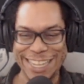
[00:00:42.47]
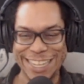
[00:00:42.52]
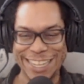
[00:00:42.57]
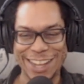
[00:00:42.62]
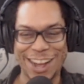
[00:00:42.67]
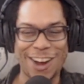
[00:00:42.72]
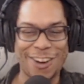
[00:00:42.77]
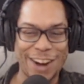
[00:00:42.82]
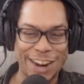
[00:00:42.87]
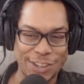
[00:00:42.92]

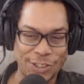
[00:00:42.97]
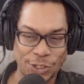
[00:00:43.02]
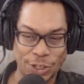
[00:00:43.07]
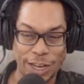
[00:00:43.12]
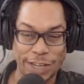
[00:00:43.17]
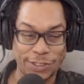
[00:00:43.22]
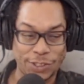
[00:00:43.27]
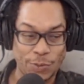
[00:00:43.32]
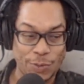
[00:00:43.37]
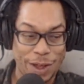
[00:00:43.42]
All right, so
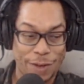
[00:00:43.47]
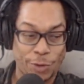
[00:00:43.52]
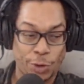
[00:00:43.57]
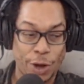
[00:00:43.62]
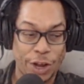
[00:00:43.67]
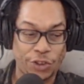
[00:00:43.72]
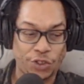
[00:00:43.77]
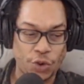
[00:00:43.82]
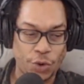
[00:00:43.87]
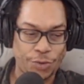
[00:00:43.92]
listen, we have a
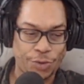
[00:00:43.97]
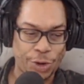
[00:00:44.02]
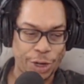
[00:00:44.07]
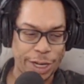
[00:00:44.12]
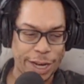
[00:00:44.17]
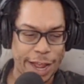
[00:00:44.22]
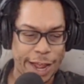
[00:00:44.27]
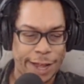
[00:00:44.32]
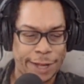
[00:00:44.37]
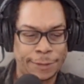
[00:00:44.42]
great show for you
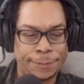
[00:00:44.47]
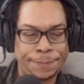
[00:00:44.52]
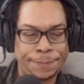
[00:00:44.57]
today.